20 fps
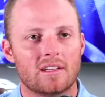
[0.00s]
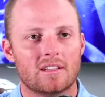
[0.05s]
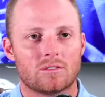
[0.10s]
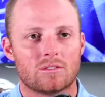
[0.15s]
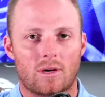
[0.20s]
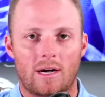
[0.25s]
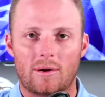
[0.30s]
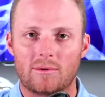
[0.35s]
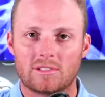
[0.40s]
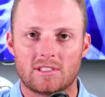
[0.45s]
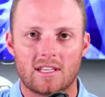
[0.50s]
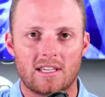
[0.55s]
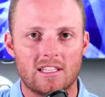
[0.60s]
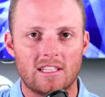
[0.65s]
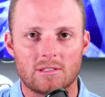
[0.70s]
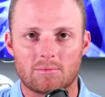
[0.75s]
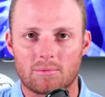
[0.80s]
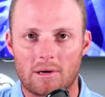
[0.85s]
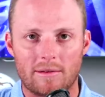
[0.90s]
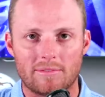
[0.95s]
So I would say
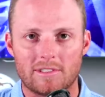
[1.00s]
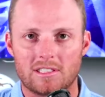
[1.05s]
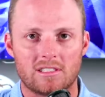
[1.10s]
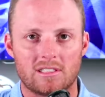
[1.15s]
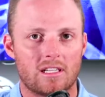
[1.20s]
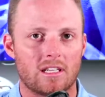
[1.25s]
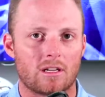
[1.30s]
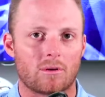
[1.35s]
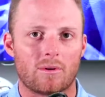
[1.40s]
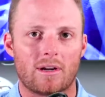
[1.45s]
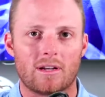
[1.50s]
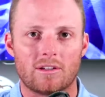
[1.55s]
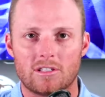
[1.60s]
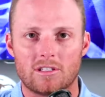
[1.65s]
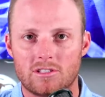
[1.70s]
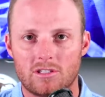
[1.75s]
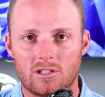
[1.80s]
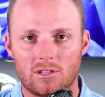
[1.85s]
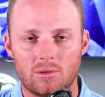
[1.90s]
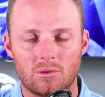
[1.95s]
he's probably sitting around a
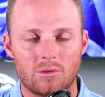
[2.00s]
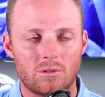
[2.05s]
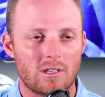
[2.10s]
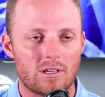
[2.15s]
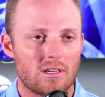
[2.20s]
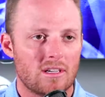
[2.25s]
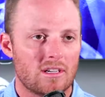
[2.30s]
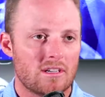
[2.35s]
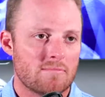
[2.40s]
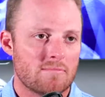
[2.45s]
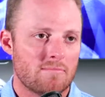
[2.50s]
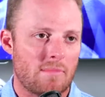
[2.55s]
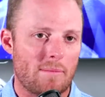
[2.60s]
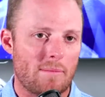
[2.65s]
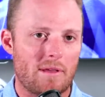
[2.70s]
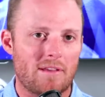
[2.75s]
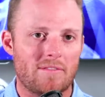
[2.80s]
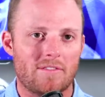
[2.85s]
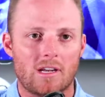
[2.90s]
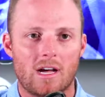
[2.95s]
2,
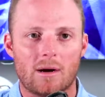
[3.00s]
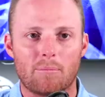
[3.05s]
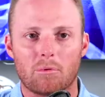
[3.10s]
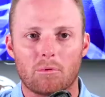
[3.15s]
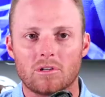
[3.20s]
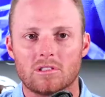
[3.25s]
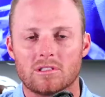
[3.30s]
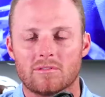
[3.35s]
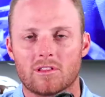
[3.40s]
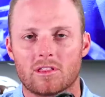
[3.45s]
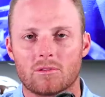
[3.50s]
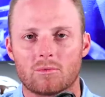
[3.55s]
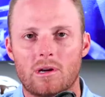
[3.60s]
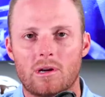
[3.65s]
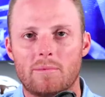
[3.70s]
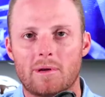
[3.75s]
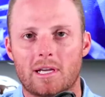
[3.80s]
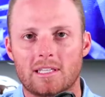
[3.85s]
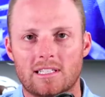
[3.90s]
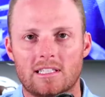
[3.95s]
maybe even upwards of a
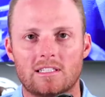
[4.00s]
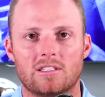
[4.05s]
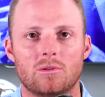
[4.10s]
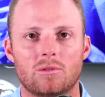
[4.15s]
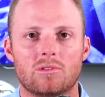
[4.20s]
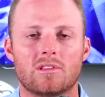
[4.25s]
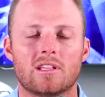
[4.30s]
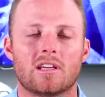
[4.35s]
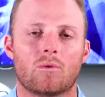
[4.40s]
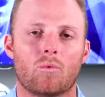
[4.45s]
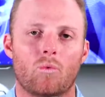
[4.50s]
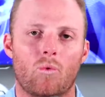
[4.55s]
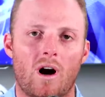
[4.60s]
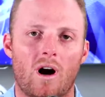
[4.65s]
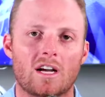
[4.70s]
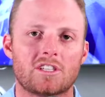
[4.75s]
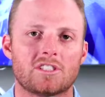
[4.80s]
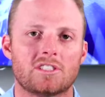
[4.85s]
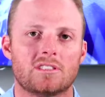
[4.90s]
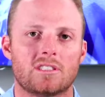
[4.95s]
3, because I do think
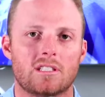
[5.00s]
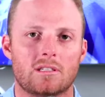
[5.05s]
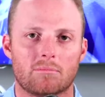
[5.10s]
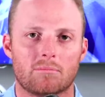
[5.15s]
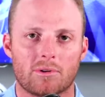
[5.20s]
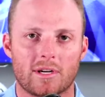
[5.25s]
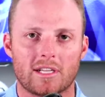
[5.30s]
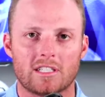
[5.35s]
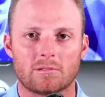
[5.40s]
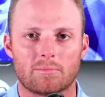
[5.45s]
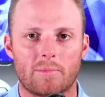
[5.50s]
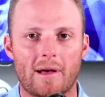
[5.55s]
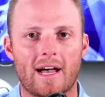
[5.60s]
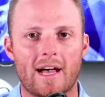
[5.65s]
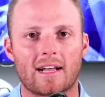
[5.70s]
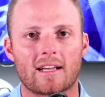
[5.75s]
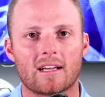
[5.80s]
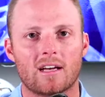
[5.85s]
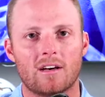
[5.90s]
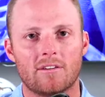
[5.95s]
Washington brings
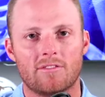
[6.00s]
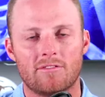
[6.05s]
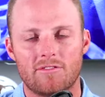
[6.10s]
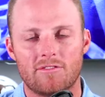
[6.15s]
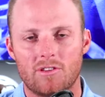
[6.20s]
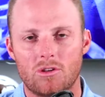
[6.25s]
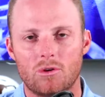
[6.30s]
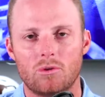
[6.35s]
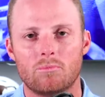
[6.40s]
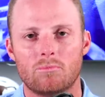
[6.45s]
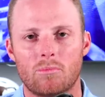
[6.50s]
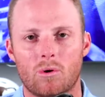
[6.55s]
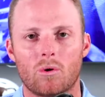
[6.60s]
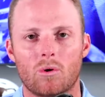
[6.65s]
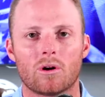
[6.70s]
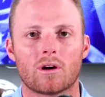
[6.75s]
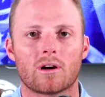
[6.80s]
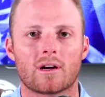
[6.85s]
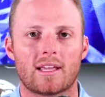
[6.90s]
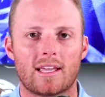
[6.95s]
back a few
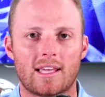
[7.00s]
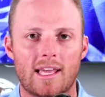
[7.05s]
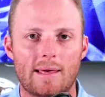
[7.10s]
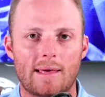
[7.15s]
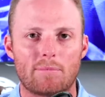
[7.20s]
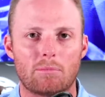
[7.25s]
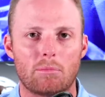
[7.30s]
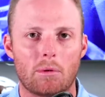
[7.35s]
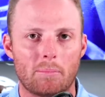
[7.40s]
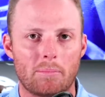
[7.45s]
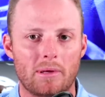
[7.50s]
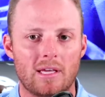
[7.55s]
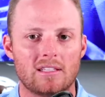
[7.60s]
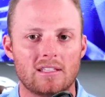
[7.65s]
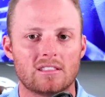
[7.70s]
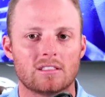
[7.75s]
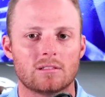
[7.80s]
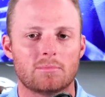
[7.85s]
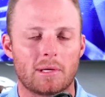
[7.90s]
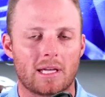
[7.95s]
more capable
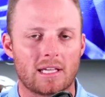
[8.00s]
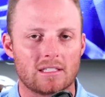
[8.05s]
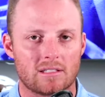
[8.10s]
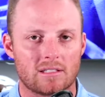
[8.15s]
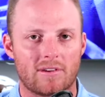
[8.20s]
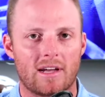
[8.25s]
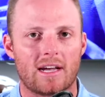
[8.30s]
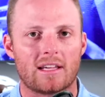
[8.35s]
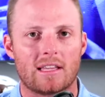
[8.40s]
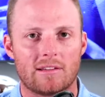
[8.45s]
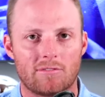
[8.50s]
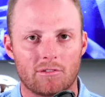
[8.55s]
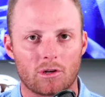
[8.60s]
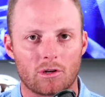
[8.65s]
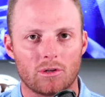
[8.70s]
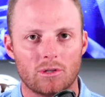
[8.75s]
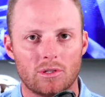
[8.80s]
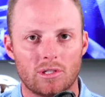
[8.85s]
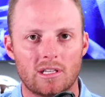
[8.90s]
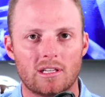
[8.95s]
pieces because of how they've
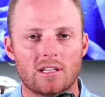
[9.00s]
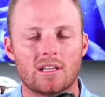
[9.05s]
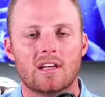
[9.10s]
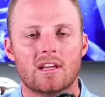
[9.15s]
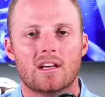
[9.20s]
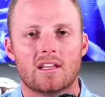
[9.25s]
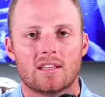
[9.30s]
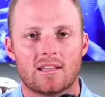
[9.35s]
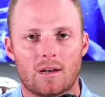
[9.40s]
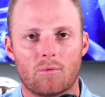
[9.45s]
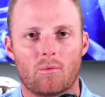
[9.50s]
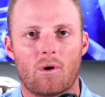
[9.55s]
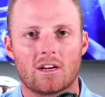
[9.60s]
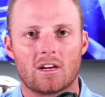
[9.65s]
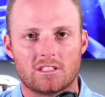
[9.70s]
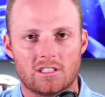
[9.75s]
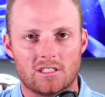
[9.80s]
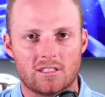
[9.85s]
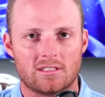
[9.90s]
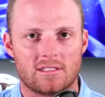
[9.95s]
recruited than
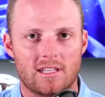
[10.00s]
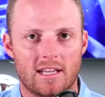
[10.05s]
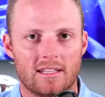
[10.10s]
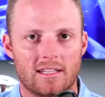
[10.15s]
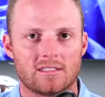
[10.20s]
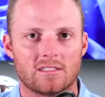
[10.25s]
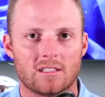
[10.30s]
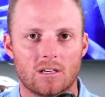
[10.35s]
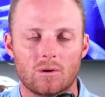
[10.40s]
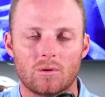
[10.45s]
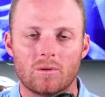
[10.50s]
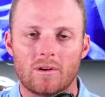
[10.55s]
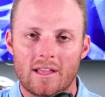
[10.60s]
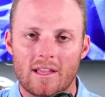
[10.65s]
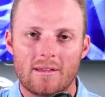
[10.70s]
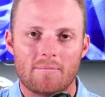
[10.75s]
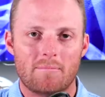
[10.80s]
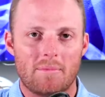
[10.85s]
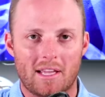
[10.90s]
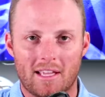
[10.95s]
Washington State. So
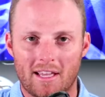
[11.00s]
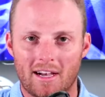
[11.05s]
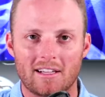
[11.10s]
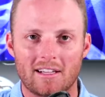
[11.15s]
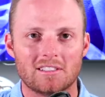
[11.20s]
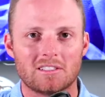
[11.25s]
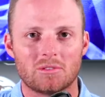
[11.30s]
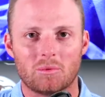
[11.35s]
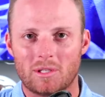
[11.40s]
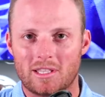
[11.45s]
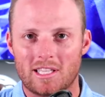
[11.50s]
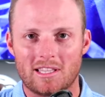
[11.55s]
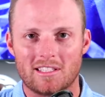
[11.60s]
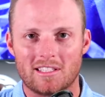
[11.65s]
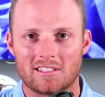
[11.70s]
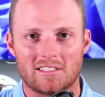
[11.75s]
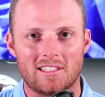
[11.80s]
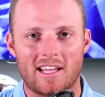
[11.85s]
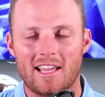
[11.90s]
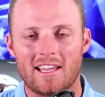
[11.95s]
because within
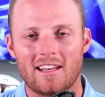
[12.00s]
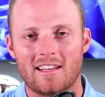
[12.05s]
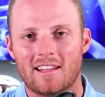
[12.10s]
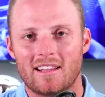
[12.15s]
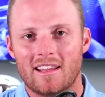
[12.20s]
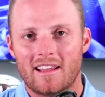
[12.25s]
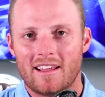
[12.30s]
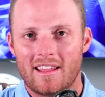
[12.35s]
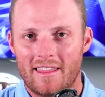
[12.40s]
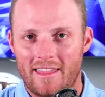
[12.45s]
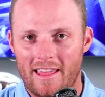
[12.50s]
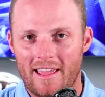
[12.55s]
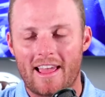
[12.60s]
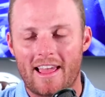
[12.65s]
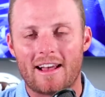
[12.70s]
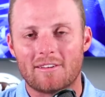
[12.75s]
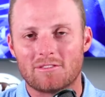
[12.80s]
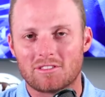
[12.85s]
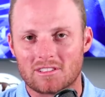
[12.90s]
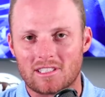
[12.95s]
the state, they
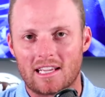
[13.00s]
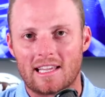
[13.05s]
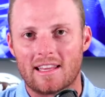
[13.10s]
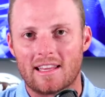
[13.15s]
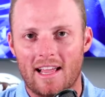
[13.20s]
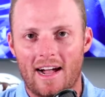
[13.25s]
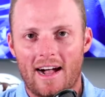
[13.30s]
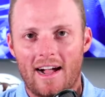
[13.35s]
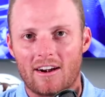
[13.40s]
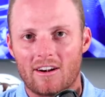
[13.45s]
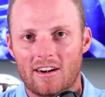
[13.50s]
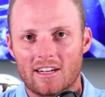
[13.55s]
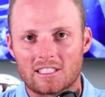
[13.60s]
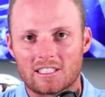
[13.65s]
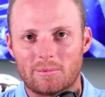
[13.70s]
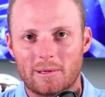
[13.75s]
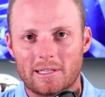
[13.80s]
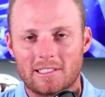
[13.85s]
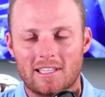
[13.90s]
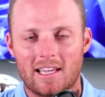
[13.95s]
have slightly higher
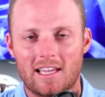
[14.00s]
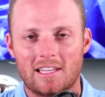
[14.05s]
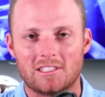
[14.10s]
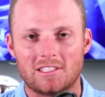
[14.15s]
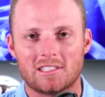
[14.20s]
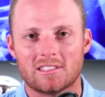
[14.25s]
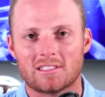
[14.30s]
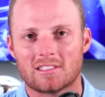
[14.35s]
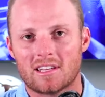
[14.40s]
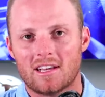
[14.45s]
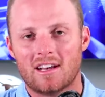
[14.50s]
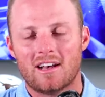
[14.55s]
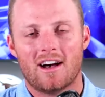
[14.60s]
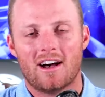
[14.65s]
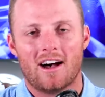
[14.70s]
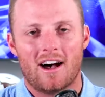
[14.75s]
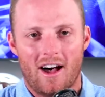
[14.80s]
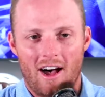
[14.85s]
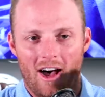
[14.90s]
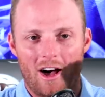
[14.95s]
expectations,
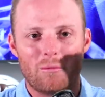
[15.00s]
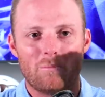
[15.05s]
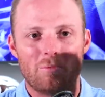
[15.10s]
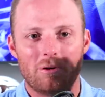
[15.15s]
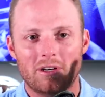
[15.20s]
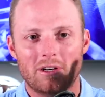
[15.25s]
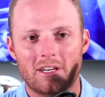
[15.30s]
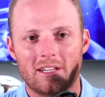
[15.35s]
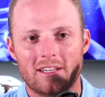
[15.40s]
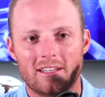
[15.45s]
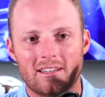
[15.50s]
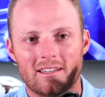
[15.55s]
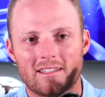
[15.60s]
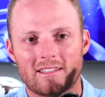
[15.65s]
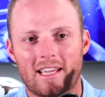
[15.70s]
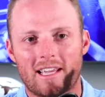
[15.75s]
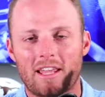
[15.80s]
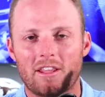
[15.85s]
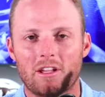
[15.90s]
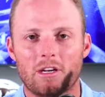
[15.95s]
I'll put
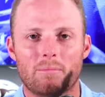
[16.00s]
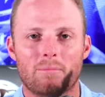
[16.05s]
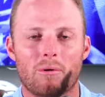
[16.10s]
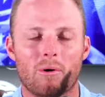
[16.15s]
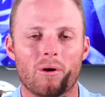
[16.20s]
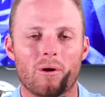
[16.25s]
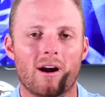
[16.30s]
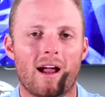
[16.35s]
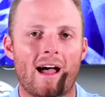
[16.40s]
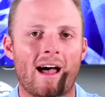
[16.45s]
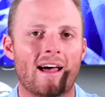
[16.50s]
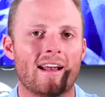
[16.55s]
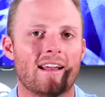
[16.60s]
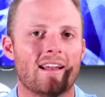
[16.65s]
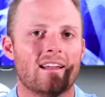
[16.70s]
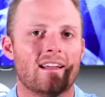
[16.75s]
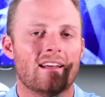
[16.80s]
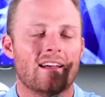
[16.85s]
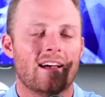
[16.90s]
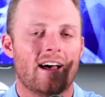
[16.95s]
Kalen DeBoer
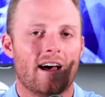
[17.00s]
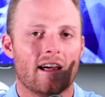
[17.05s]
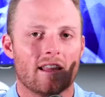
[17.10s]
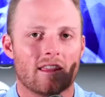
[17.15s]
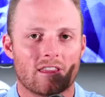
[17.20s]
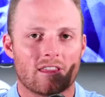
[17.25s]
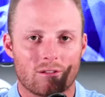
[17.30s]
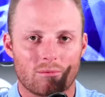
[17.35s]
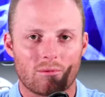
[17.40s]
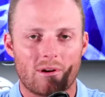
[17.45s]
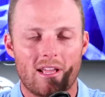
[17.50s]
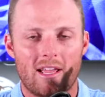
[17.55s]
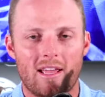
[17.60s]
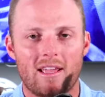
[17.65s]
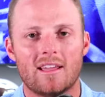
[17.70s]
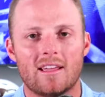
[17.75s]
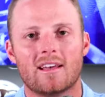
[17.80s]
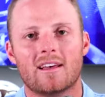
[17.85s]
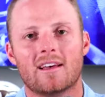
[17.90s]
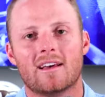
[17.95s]
at a
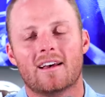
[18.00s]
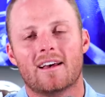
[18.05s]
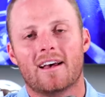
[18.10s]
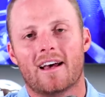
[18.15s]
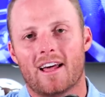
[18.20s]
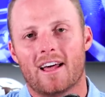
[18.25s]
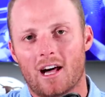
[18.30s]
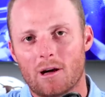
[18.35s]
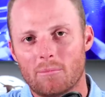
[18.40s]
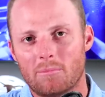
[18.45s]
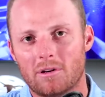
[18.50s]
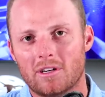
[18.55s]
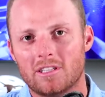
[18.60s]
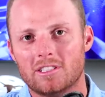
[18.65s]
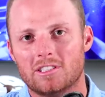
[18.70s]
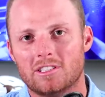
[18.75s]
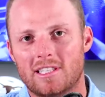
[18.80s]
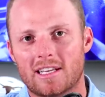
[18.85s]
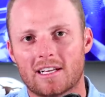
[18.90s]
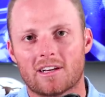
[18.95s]
3, and I'll
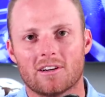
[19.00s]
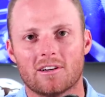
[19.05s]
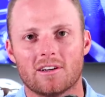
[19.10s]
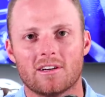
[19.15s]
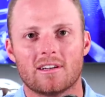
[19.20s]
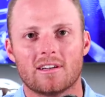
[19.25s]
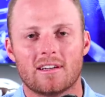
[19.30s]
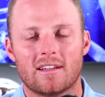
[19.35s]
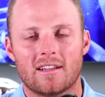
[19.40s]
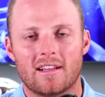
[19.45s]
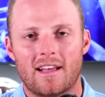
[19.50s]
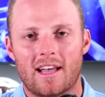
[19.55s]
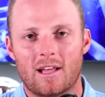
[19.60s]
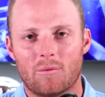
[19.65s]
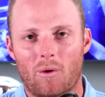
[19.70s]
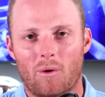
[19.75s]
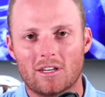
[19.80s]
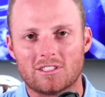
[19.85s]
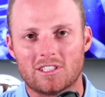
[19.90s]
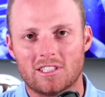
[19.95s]
put Dickert
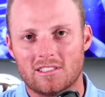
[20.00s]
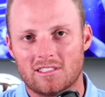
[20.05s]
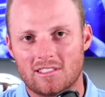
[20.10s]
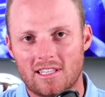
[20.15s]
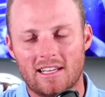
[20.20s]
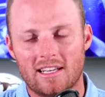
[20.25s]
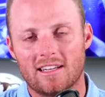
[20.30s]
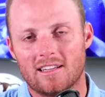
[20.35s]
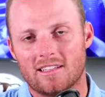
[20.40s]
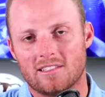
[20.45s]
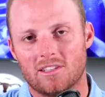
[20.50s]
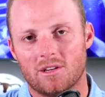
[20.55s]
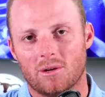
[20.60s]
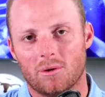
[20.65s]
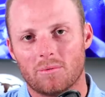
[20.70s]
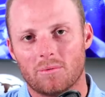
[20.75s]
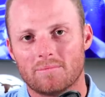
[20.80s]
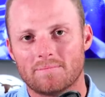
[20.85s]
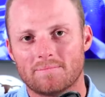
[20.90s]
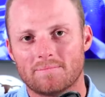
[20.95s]
at Washington State at a 2.